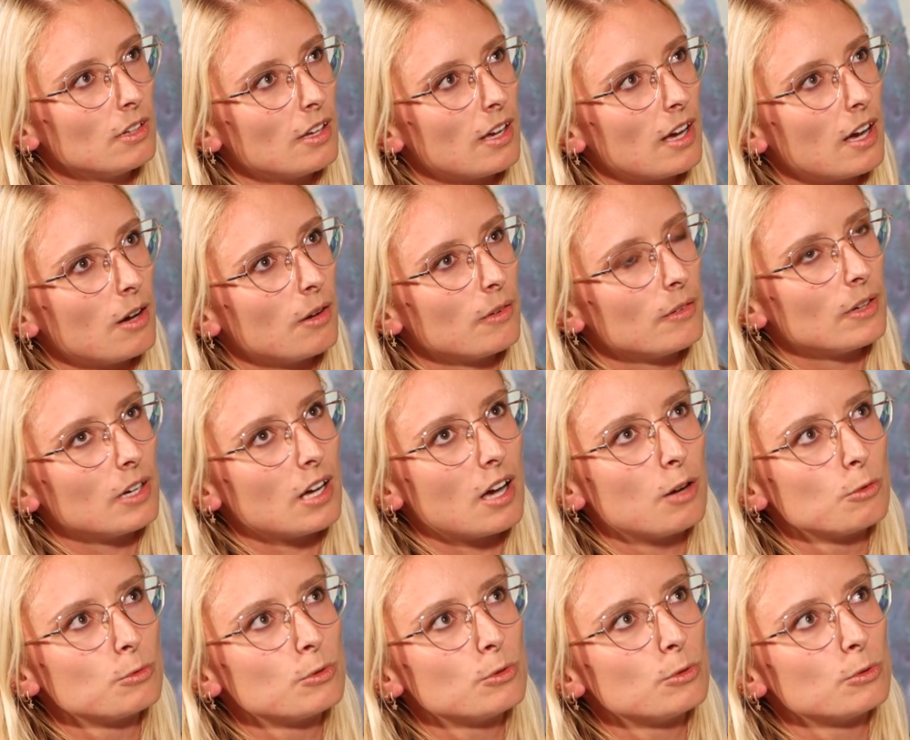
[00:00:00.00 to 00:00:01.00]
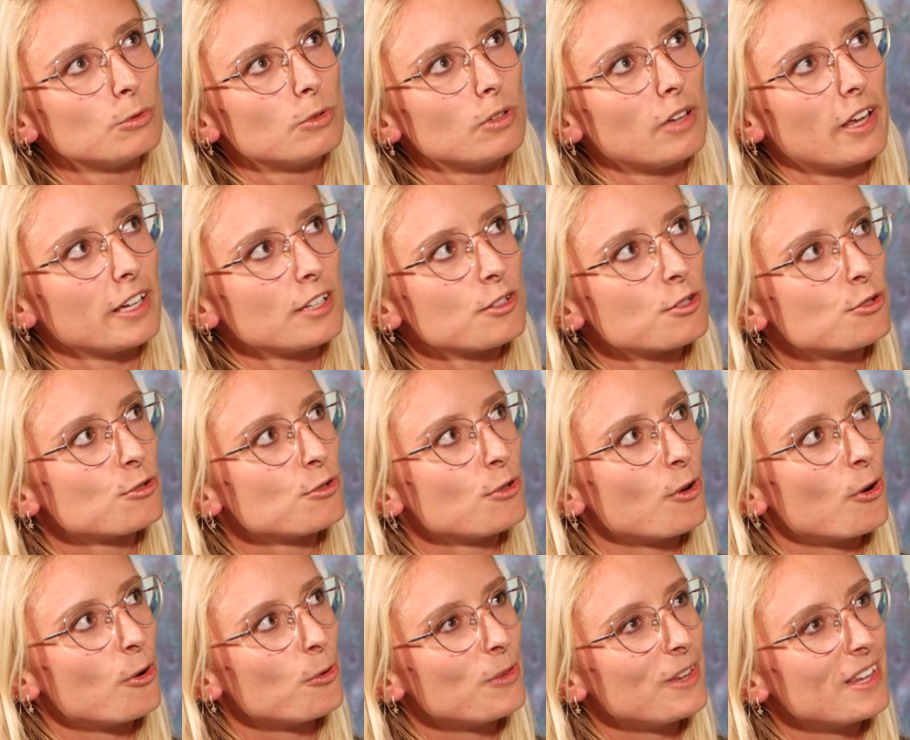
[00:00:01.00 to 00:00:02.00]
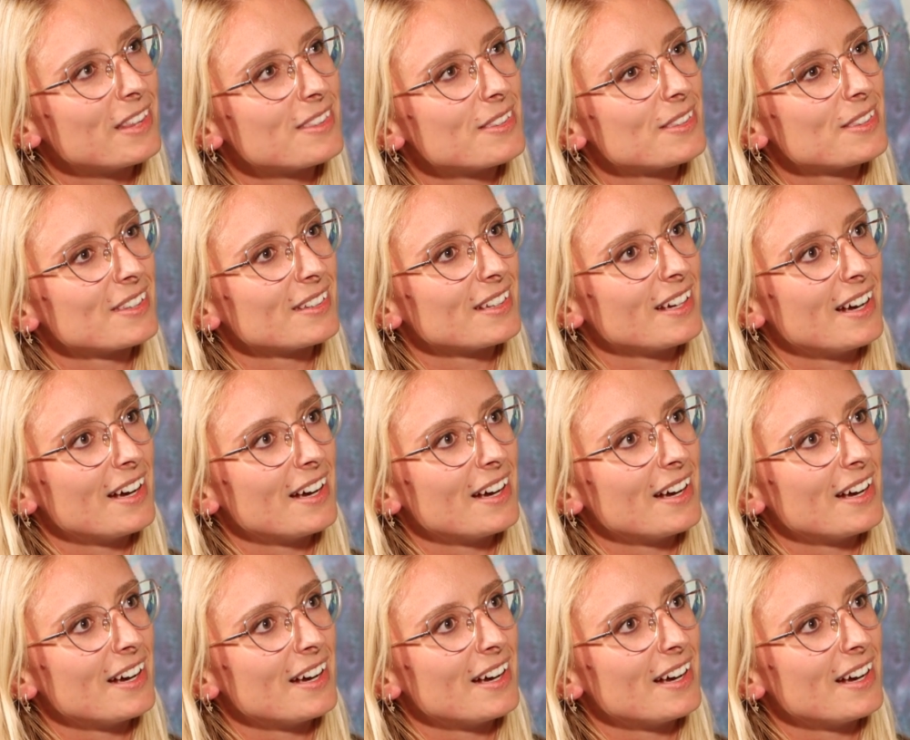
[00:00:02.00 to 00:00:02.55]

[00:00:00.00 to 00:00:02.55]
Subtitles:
how to like show that